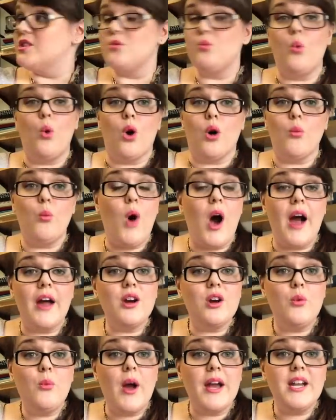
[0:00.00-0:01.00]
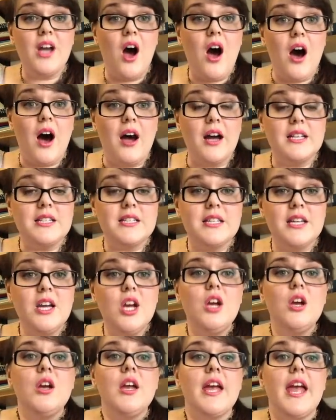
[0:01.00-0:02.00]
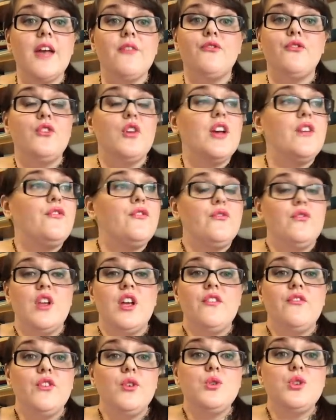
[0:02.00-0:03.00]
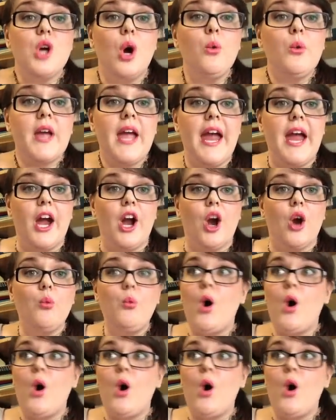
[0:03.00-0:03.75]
war? Why or why not? If you don't care,